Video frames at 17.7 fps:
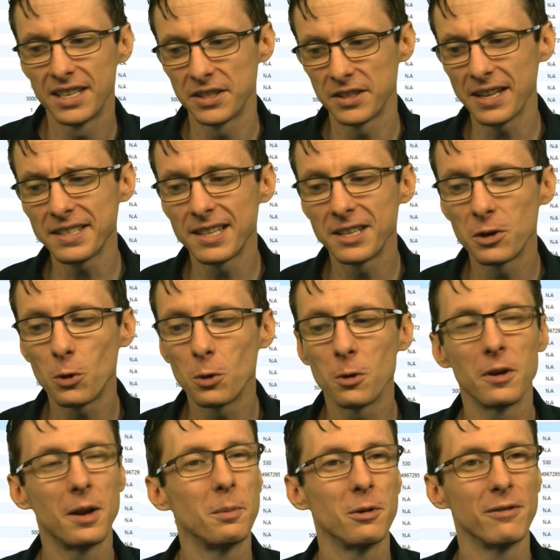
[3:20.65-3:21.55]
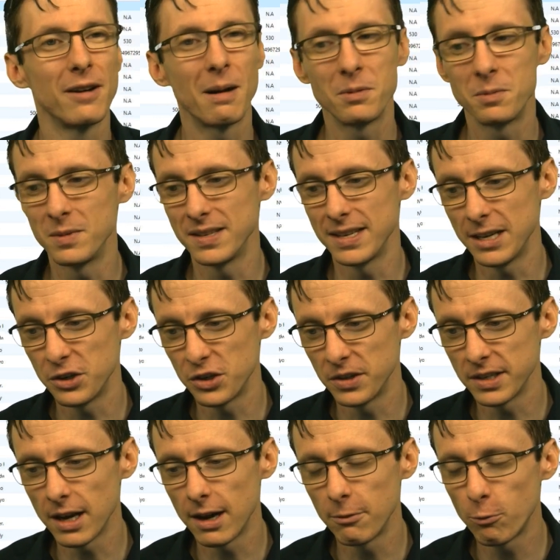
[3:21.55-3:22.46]
So that's the total number of
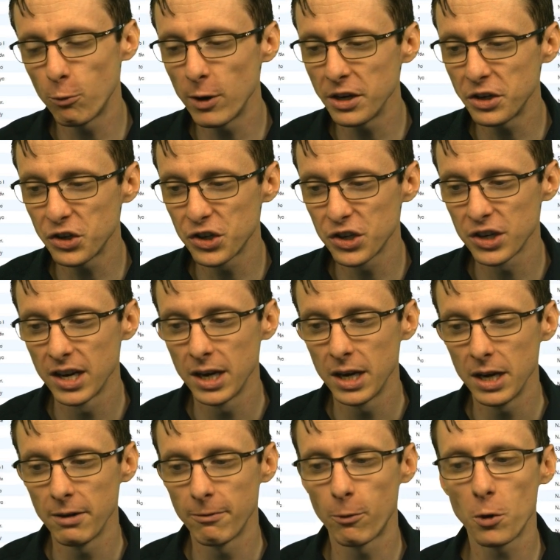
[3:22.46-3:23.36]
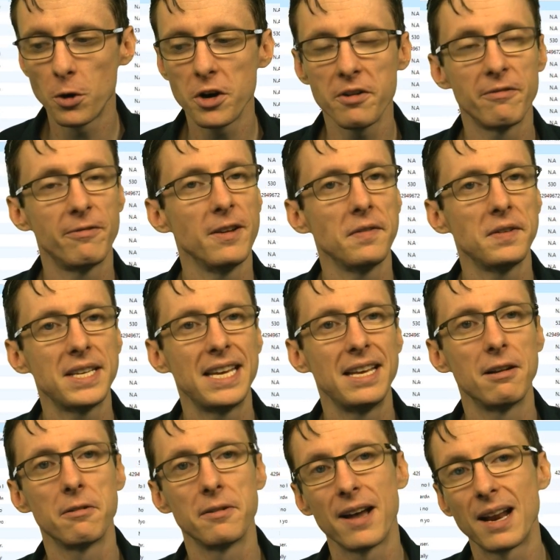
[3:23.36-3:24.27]
optimizations, of which
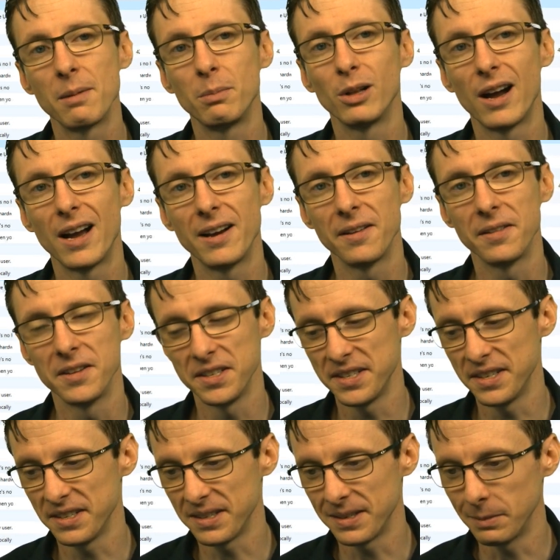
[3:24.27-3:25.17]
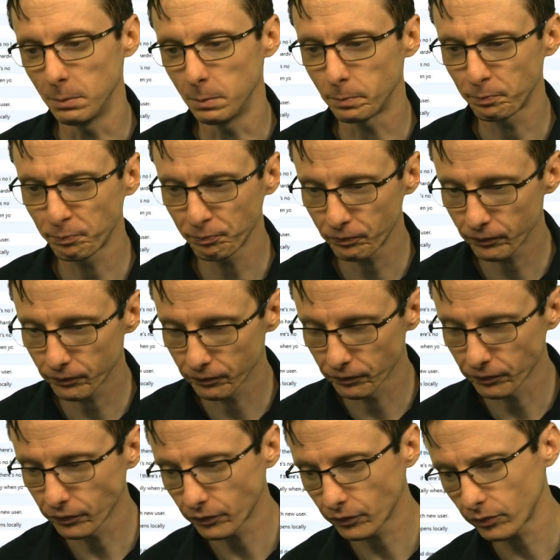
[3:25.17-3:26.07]
415 are not applied on this system.
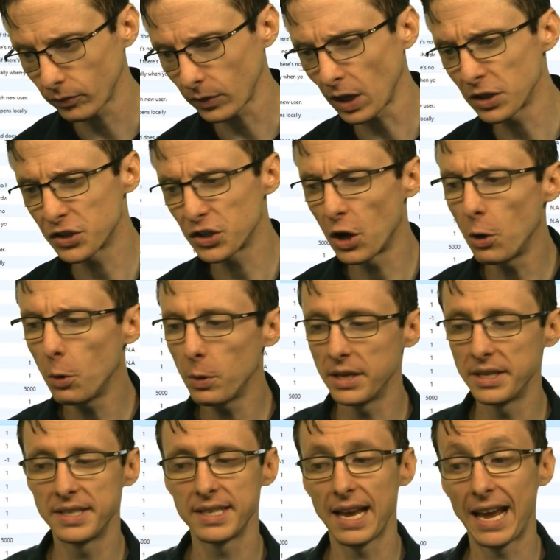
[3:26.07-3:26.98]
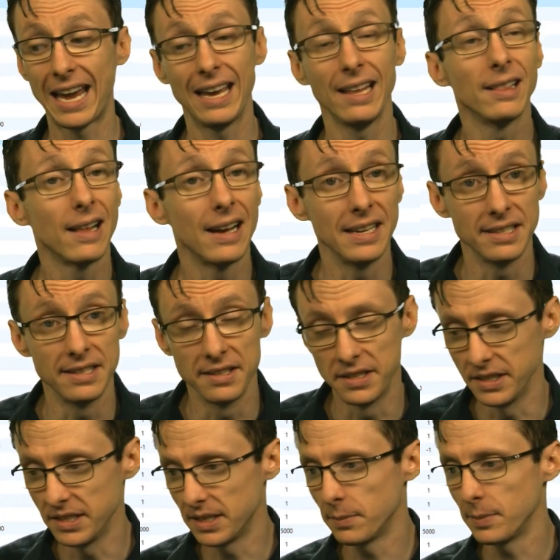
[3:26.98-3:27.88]
So it's analyzed the
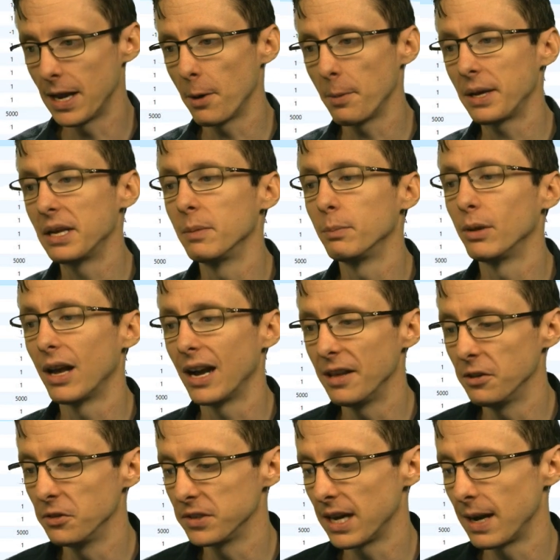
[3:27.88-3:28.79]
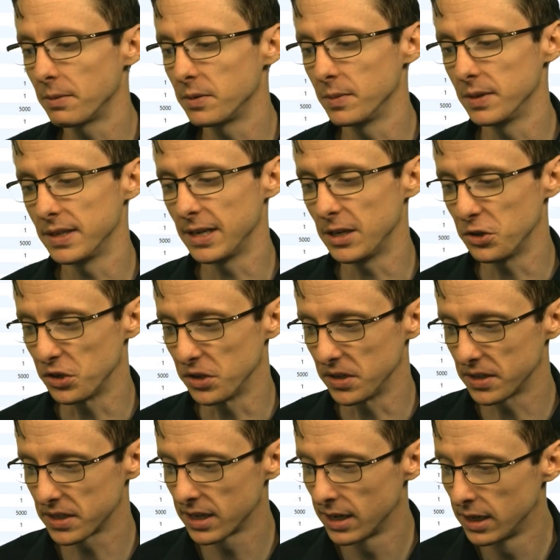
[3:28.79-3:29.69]
system. Now we can apply those
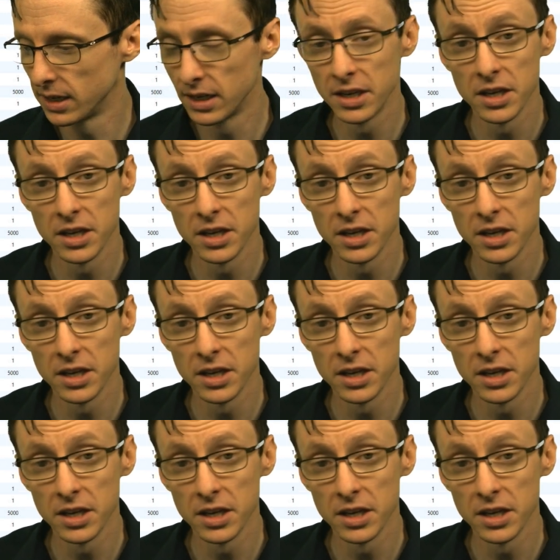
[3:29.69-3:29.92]
optimizations.